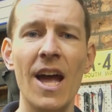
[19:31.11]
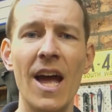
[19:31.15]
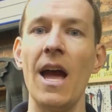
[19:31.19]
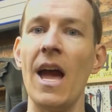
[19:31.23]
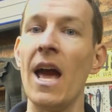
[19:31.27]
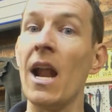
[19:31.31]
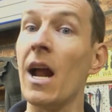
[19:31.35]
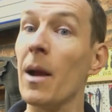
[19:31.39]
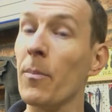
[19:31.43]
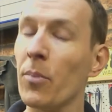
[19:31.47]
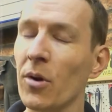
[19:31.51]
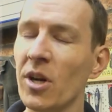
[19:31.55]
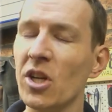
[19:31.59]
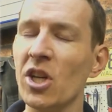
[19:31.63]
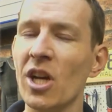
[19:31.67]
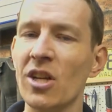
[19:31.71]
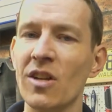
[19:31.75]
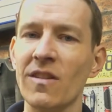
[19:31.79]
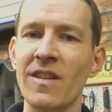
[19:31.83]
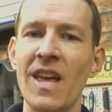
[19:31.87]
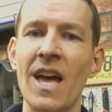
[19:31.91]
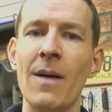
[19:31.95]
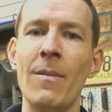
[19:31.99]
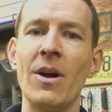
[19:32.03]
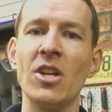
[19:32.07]
And I appreciate
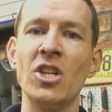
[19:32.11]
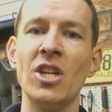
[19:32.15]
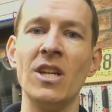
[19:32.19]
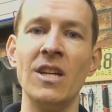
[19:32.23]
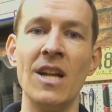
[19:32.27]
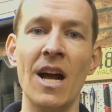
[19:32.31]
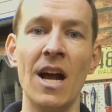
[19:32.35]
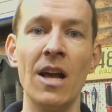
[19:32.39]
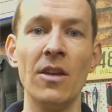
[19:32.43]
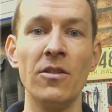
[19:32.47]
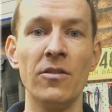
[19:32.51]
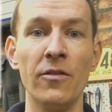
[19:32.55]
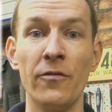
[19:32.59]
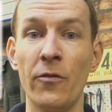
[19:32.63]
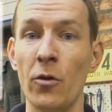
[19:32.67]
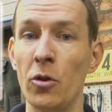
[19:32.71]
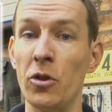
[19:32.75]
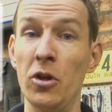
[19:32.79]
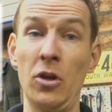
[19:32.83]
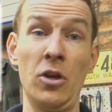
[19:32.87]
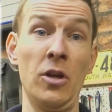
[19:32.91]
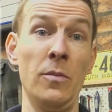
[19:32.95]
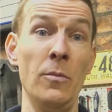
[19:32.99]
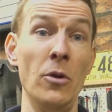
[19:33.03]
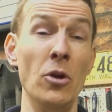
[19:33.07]
just how much he does for the
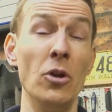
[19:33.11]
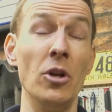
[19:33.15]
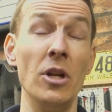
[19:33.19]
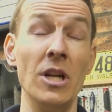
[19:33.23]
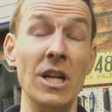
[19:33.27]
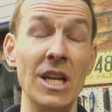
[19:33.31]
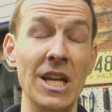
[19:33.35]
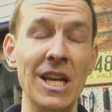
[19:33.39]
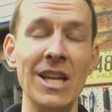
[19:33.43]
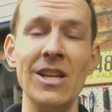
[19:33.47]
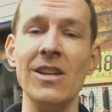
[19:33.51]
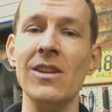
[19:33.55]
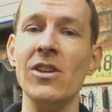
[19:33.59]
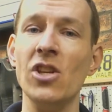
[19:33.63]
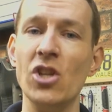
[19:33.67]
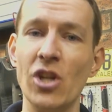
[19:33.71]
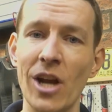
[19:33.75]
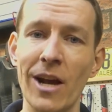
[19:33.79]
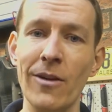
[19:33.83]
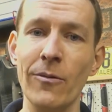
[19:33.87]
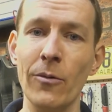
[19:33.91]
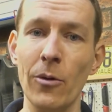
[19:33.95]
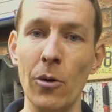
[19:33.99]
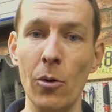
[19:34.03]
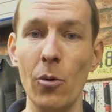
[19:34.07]
community in
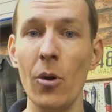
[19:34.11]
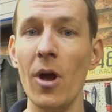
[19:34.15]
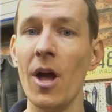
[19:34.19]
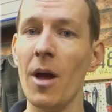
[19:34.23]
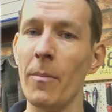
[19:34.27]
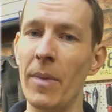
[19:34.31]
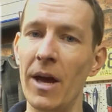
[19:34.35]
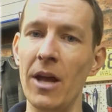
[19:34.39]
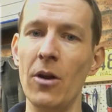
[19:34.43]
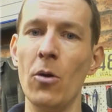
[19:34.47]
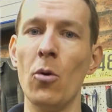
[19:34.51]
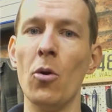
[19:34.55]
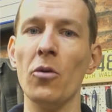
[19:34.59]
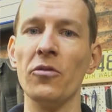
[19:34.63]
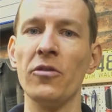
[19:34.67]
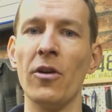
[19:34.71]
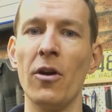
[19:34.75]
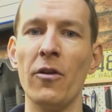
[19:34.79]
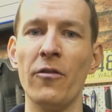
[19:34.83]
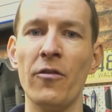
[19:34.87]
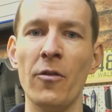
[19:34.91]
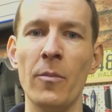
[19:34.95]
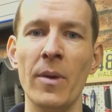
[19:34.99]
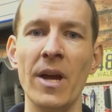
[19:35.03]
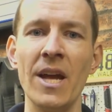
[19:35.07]
general, but also
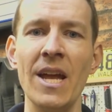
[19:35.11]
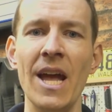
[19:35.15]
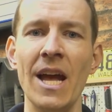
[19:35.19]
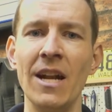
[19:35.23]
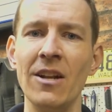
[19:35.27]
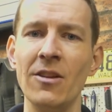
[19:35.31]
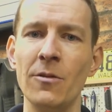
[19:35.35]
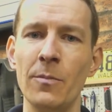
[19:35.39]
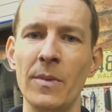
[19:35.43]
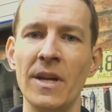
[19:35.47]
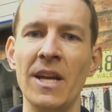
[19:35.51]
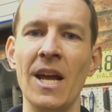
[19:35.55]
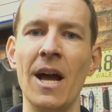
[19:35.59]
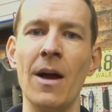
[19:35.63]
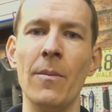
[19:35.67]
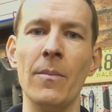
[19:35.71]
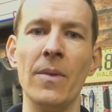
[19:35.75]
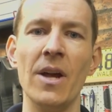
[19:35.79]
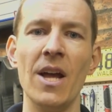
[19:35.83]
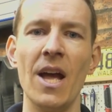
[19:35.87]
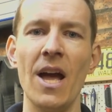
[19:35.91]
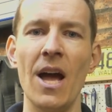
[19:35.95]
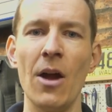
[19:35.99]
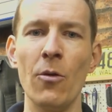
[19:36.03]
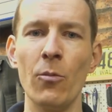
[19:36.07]
for me. And he's become
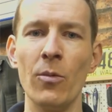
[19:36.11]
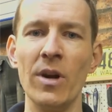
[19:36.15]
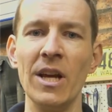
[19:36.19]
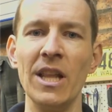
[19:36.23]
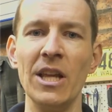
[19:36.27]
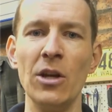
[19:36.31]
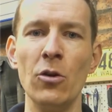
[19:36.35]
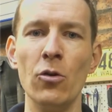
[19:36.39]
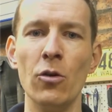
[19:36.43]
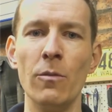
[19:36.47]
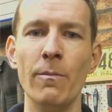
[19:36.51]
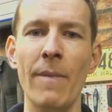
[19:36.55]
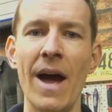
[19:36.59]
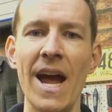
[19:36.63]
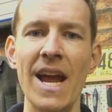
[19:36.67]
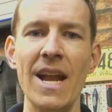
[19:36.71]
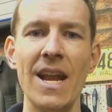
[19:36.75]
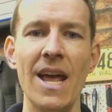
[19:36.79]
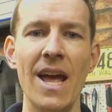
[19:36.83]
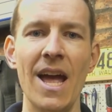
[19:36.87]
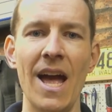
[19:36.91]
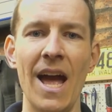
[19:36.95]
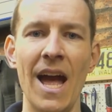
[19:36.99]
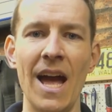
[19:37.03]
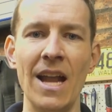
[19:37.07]
a really good mate,
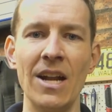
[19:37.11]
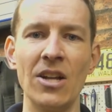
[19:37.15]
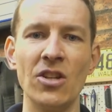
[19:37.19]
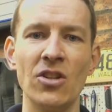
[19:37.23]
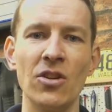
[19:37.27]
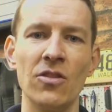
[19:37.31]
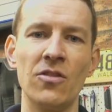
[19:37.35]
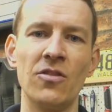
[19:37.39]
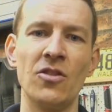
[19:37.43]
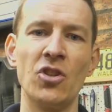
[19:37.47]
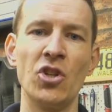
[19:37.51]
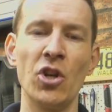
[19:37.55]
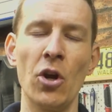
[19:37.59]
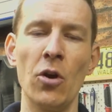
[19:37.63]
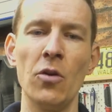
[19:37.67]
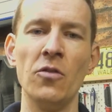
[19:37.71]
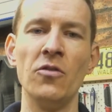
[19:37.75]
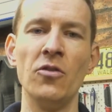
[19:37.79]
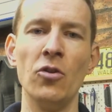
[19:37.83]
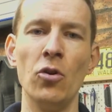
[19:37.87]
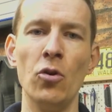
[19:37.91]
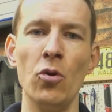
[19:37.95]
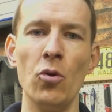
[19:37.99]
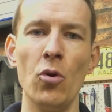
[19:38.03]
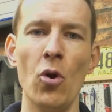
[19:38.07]
and it just shows
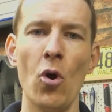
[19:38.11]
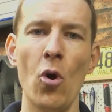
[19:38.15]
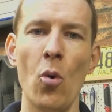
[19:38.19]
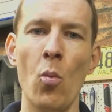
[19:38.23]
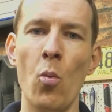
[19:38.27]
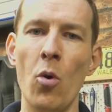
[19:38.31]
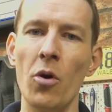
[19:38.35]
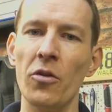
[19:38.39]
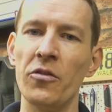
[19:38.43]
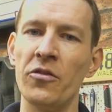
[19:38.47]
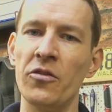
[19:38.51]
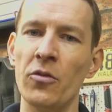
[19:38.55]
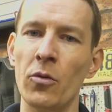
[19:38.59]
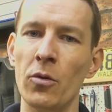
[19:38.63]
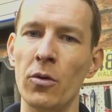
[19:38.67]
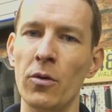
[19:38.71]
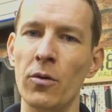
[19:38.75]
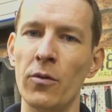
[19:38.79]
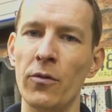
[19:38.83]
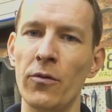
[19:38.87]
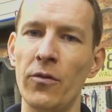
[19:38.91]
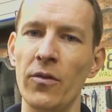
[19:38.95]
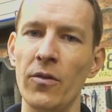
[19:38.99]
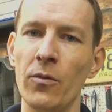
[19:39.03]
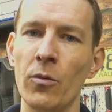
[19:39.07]
you what sort
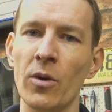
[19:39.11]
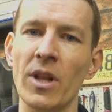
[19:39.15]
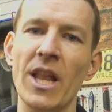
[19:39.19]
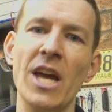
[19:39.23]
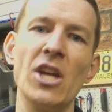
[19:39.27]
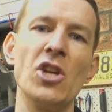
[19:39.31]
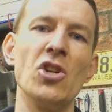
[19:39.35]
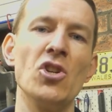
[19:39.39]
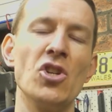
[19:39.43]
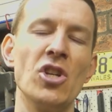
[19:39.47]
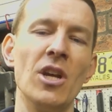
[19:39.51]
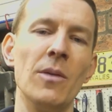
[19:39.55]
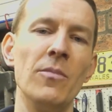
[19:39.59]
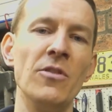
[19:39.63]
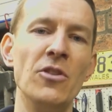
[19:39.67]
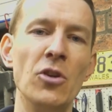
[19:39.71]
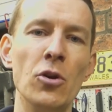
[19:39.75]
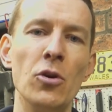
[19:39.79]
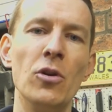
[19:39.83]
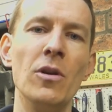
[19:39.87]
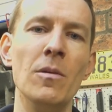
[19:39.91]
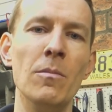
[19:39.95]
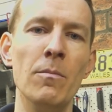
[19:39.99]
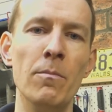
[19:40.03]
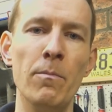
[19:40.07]
of relationships you
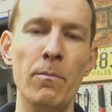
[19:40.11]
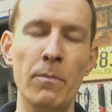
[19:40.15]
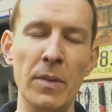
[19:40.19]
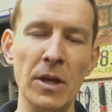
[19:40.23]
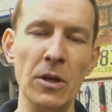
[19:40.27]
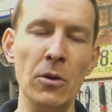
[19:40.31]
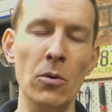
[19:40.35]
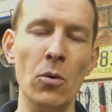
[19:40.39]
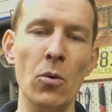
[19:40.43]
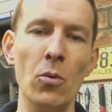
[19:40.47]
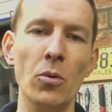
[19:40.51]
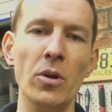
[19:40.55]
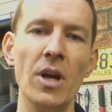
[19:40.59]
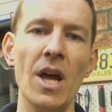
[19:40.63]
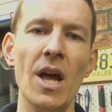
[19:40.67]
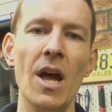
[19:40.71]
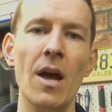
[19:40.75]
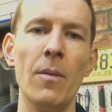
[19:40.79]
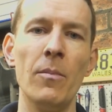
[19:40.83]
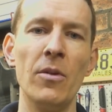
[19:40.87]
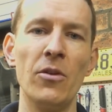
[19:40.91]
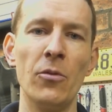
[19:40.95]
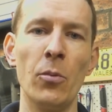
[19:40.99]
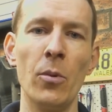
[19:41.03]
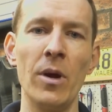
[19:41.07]
can build
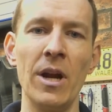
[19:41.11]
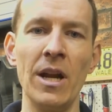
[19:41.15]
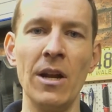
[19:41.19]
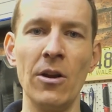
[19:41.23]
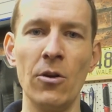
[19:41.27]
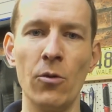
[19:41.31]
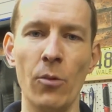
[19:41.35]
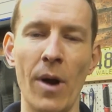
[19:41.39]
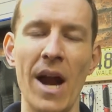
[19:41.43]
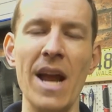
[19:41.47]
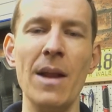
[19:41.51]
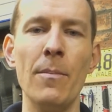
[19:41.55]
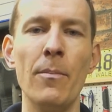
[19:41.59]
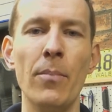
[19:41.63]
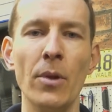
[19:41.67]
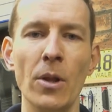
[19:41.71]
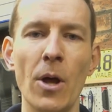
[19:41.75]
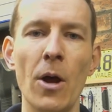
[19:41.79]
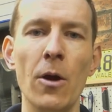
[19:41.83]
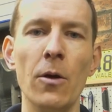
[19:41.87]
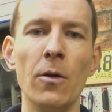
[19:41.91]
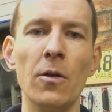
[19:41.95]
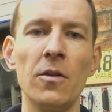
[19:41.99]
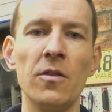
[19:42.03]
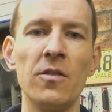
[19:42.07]
between great
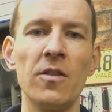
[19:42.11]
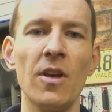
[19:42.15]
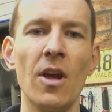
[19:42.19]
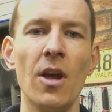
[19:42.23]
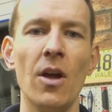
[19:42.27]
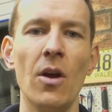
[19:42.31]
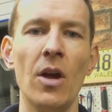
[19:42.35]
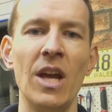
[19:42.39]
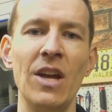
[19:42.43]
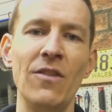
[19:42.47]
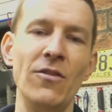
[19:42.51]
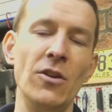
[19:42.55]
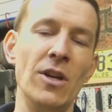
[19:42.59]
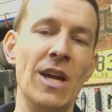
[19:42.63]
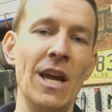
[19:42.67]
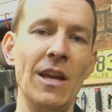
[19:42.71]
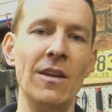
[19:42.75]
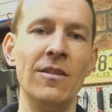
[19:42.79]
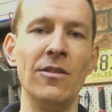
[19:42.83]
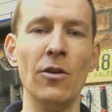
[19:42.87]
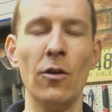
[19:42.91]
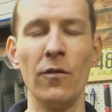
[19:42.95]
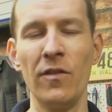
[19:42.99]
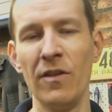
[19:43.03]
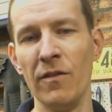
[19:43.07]
blokes if you get
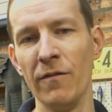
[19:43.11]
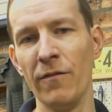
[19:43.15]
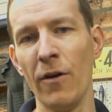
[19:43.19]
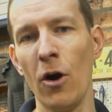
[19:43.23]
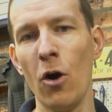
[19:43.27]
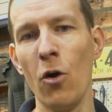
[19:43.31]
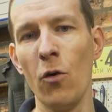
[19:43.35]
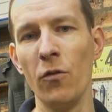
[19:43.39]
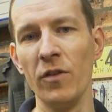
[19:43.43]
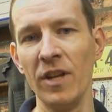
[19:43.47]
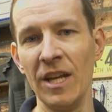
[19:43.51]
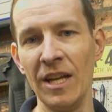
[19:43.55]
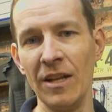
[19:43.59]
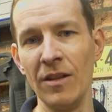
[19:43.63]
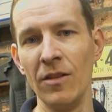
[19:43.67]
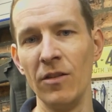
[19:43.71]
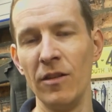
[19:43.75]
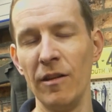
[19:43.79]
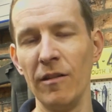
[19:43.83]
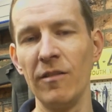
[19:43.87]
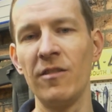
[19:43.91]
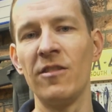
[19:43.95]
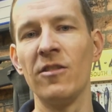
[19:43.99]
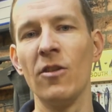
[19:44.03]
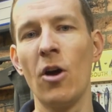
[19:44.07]
yourself involved in
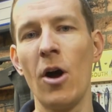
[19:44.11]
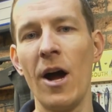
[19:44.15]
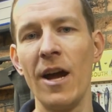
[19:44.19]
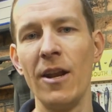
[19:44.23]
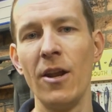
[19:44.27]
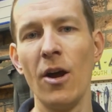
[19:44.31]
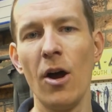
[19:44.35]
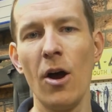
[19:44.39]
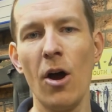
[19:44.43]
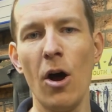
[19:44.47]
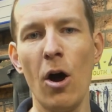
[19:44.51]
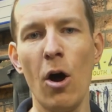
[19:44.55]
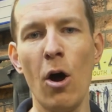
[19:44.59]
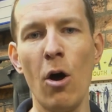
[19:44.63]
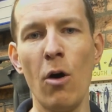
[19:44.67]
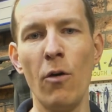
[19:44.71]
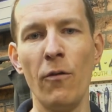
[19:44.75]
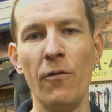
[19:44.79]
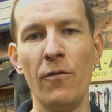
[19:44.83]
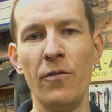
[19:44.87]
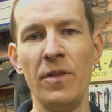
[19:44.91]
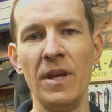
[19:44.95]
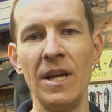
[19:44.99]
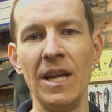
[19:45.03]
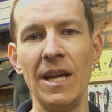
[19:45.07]
this side
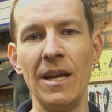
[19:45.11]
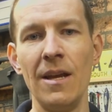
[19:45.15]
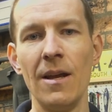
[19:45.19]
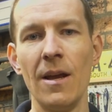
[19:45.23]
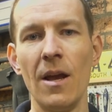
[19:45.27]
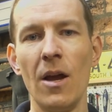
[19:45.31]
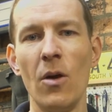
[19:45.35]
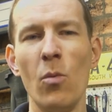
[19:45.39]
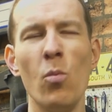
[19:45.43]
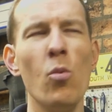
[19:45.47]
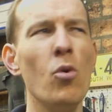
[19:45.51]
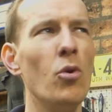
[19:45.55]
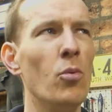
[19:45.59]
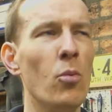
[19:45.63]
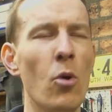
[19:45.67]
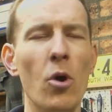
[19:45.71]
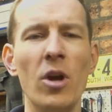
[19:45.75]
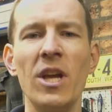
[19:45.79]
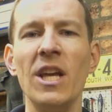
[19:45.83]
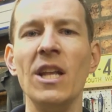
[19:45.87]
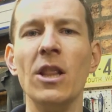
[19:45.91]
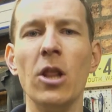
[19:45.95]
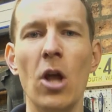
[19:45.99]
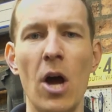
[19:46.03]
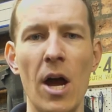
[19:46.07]
of the
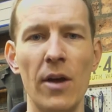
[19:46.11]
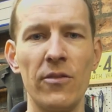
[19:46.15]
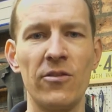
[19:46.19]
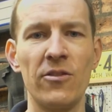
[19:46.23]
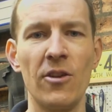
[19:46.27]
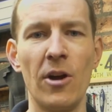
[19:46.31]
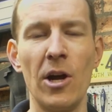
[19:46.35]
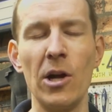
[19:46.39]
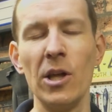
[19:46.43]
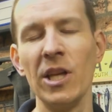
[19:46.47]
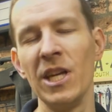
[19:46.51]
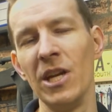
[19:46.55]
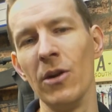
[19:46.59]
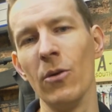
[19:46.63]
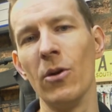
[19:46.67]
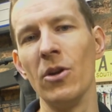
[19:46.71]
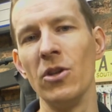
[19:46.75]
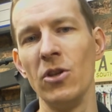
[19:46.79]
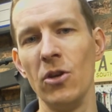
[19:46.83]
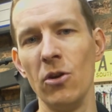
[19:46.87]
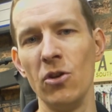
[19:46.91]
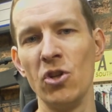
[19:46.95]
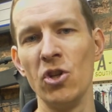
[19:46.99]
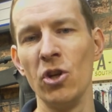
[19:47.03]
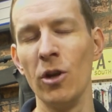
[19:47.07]
woodworking lifestyle here on
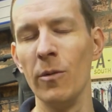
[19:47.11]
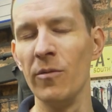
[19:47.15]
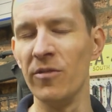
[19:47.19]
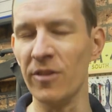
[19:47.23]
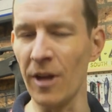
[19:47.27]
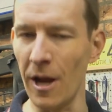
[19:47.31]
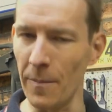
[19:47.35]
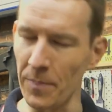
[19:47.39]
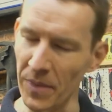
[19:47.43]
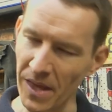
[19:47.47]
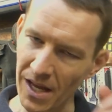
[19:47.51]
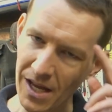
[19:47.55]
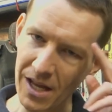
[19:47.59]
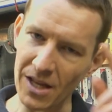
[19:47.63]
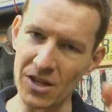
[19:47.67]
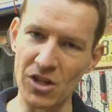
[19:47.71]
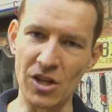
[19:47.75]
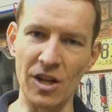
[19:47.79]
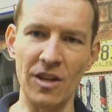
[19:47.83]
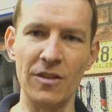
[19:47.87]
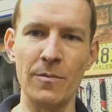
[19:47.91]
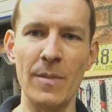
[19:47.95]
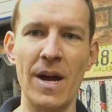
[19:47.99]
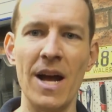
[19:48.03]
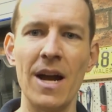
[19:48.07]
YouTube. So
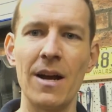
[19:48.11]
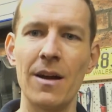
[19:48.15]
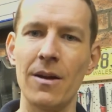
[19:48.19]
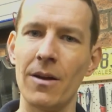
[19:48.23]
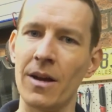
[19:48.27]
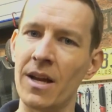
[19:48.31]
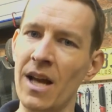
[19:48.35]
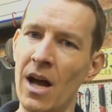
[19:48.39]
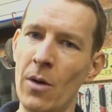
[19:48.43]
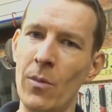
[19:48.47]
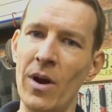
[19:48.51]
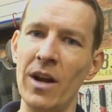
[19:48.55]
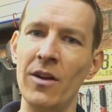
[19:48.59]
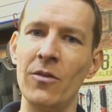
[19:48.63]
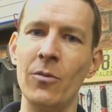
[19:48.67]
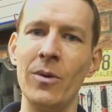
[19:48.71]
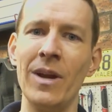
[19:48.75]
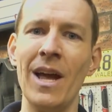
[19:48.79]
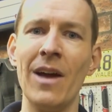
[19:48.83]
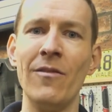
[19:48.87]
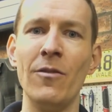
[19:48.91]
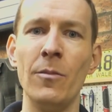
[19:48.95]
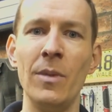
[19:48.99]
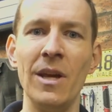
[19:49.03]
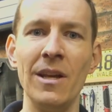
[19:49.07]
Cheers, Mark. Can't wait till we
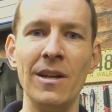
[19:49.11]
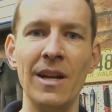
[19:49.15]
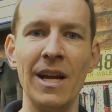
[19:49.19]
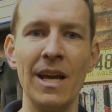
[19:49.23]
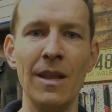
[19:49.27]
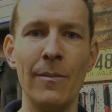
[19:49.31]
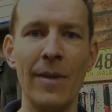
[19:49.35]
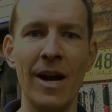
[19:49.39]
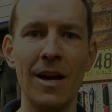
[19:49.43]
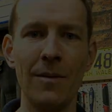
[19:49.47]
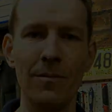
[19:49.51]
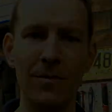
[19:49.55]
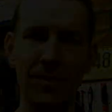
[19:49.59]
have a beer together, mate.